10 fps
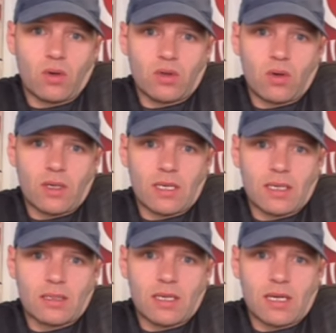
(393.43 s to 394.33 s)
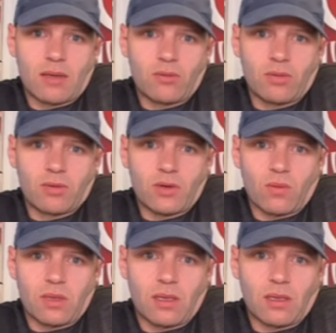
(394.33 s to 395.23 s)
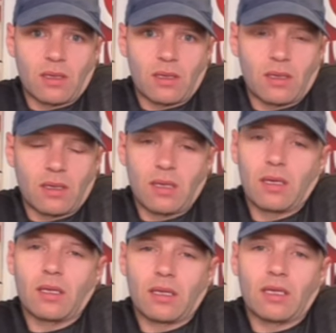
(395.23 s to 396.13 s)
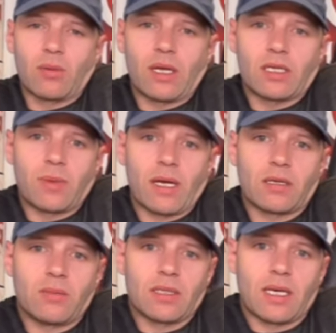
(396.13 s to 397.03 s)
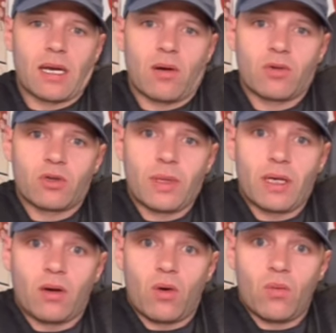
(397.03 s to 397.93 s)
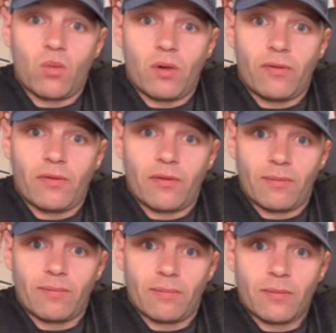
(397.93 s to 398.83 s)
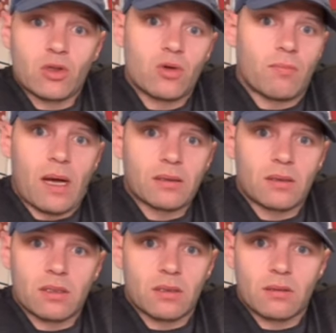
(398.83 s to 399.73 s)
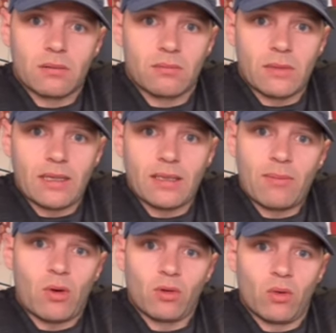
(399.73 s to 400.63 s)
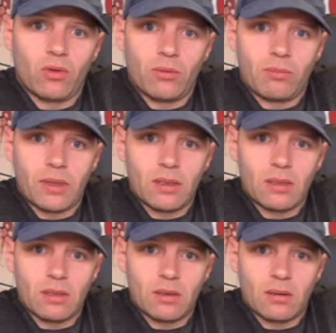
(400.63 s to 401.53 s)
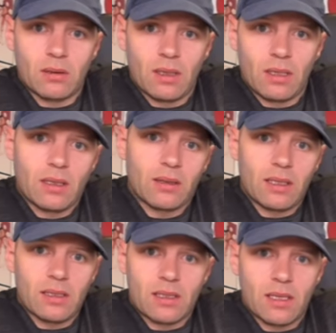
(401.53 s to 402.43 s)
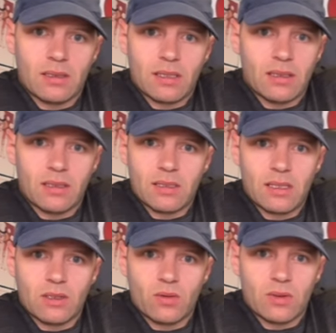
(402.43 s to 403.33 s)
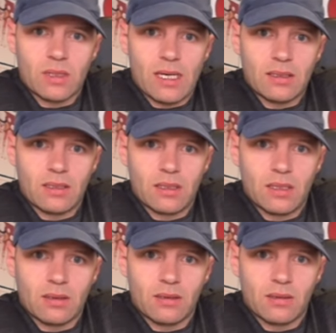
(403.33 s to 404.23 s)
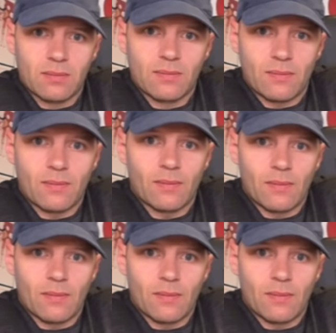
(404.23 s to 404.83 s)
towards organised crime groups, I don't think. I think they were expecting me to get out and just be a lone wolf and do madness like them on London Bridge and these kids that you see doing scatty shit.